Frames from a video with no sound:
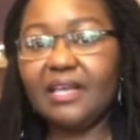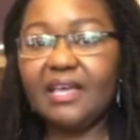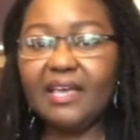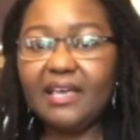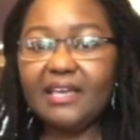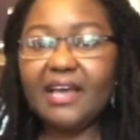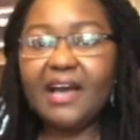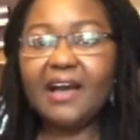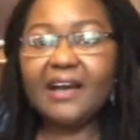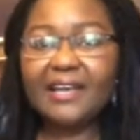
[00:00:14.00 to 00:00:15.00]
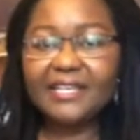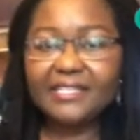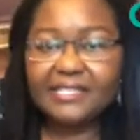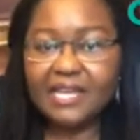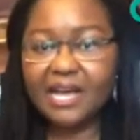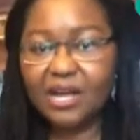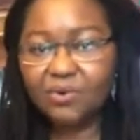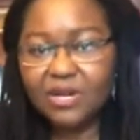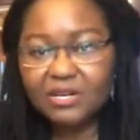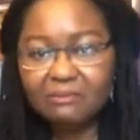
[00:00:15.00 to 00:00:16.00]
Hey guys,
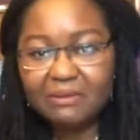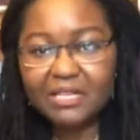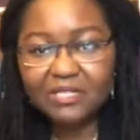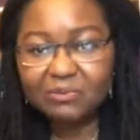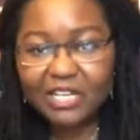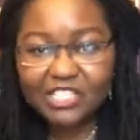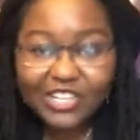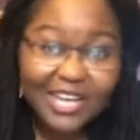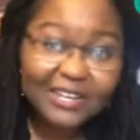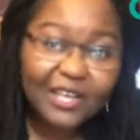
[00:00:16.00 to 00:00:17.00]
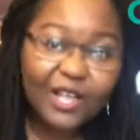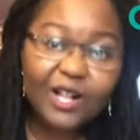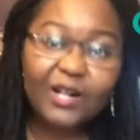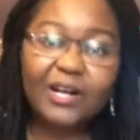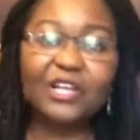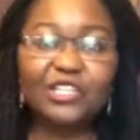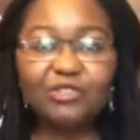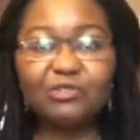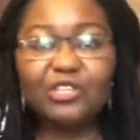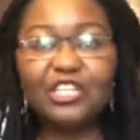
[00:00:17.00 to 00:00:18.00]
welcome back to my channel, and if
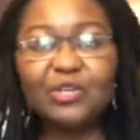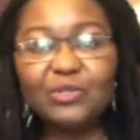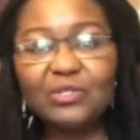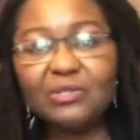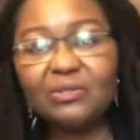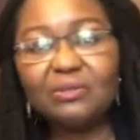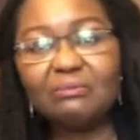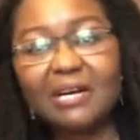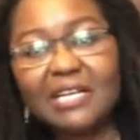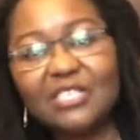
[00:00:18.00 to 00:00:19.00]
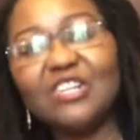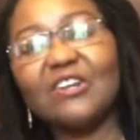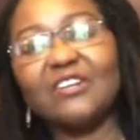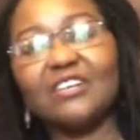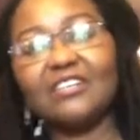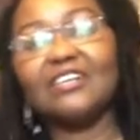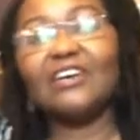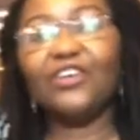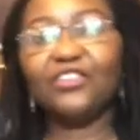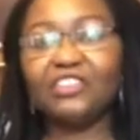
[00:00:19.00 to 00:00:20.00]
you're new to my channel,
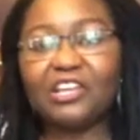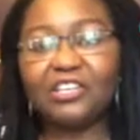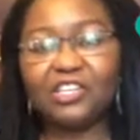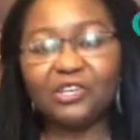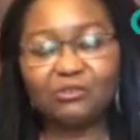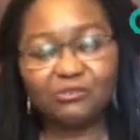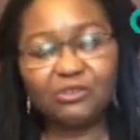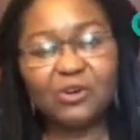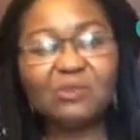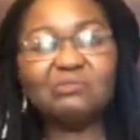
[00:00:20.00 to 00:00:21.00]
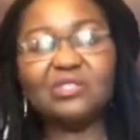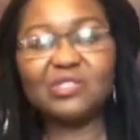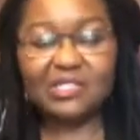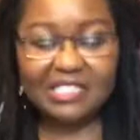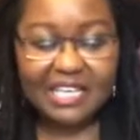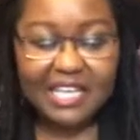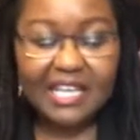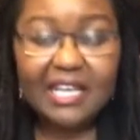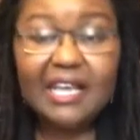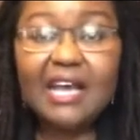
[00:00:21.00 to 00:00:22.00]
thank you for coming
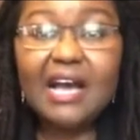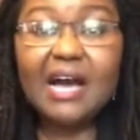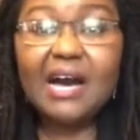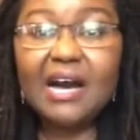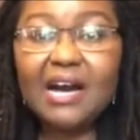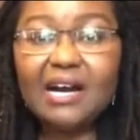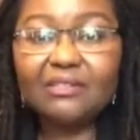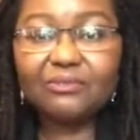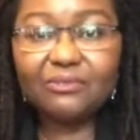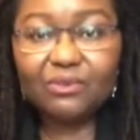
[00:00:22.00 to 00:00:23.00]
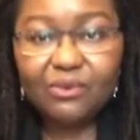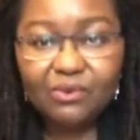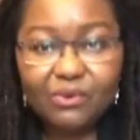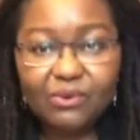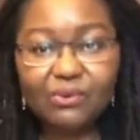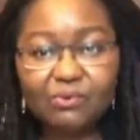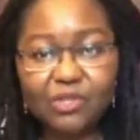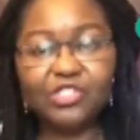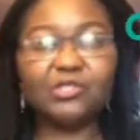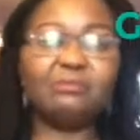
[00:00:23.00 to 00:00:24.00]
today, for
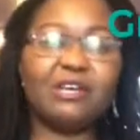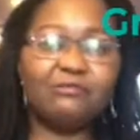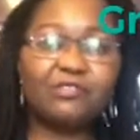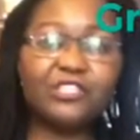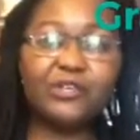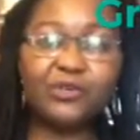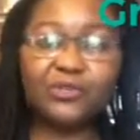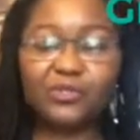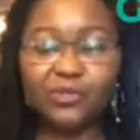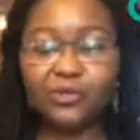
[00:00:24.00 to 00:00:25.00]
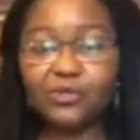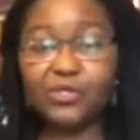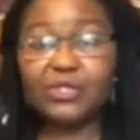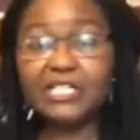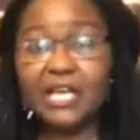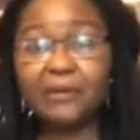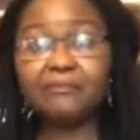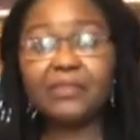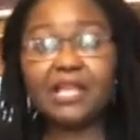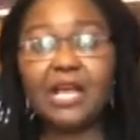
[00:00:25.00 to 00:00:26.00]
watching my video. So today
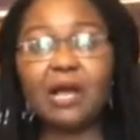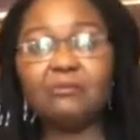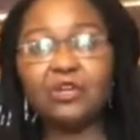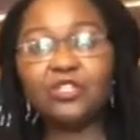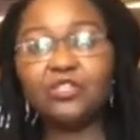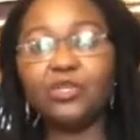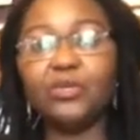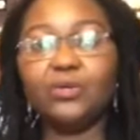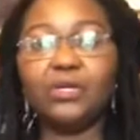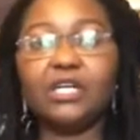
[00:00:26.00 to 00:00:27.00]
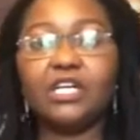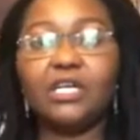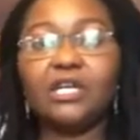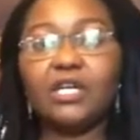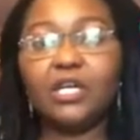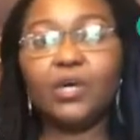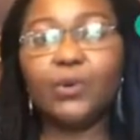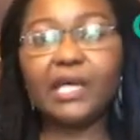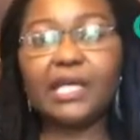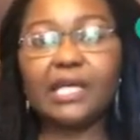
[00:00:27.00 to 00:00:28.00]
I'm going to cook a
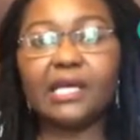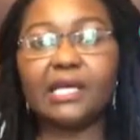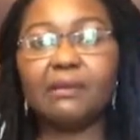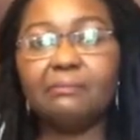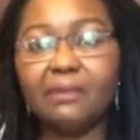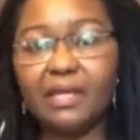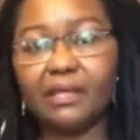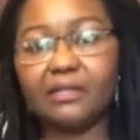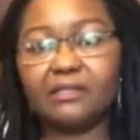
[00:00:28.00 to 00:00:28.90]
quick meal